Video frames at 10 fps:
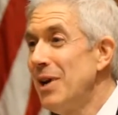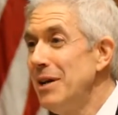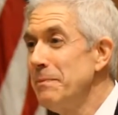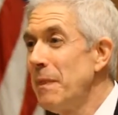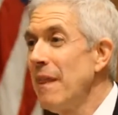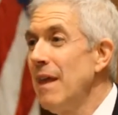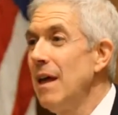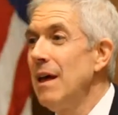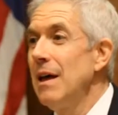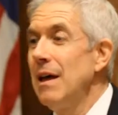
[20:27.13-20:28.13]
Right?
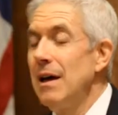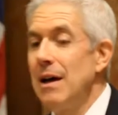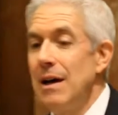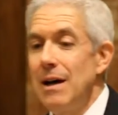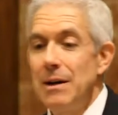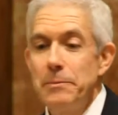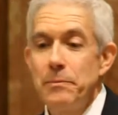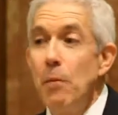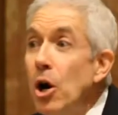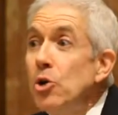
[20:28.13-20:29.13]

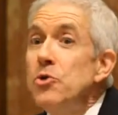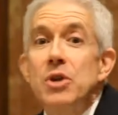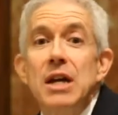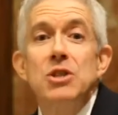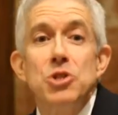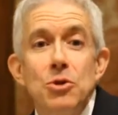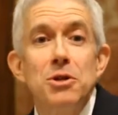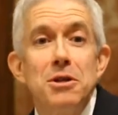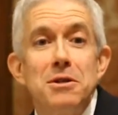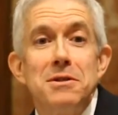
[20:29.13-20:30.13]
Martin Luther King
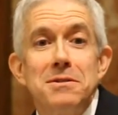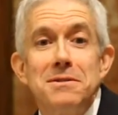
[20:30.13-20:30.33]
Jr.